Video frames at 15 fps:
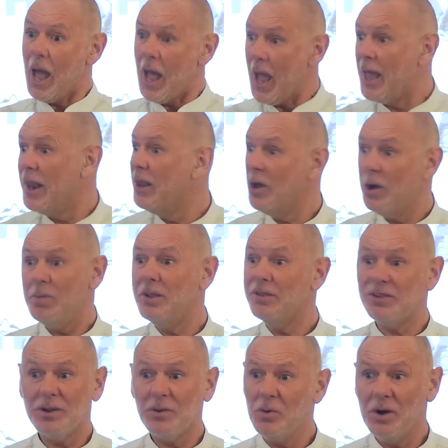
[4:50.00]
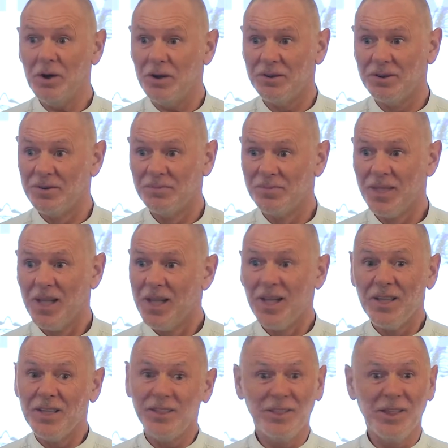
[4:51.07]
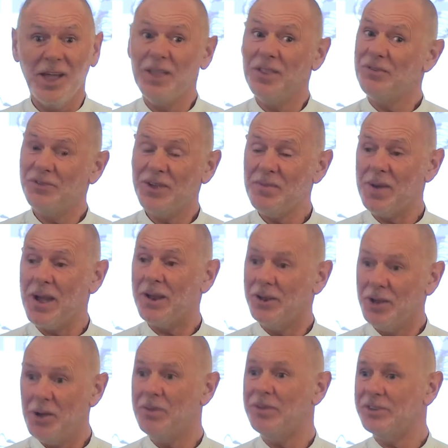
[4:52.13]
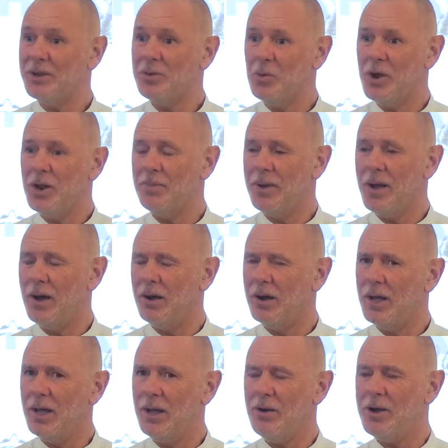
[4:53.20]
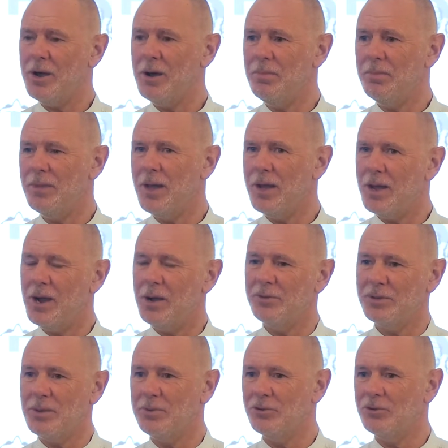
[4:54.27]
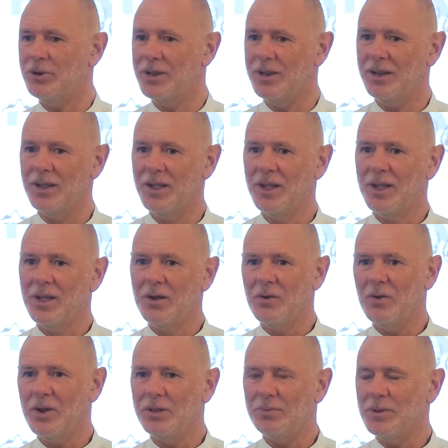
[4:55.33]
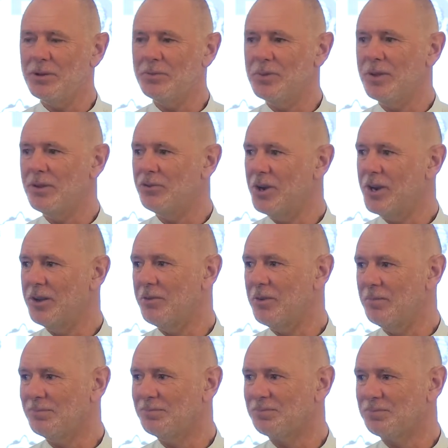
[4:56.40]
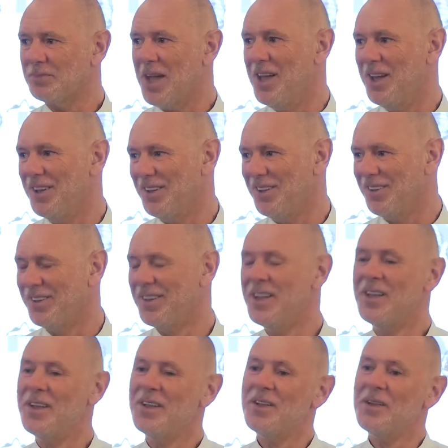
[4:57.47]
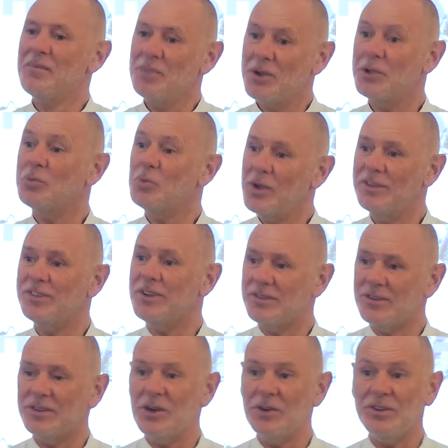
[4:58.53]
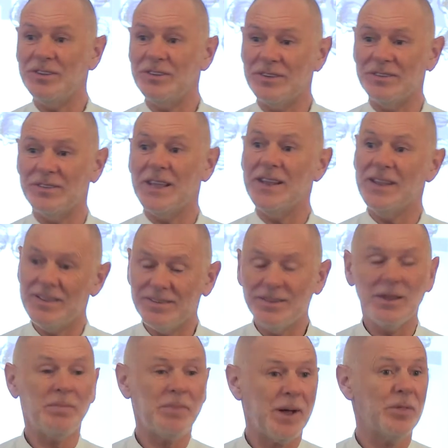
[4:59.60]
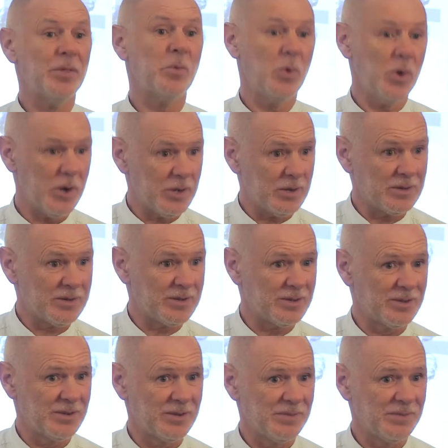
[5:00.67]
And nobody said a word. In the feedback, nobody said a word about how come that guy was up a tree when he's supposed to be in the training room. Because what you start to notice is, it isn't about the words.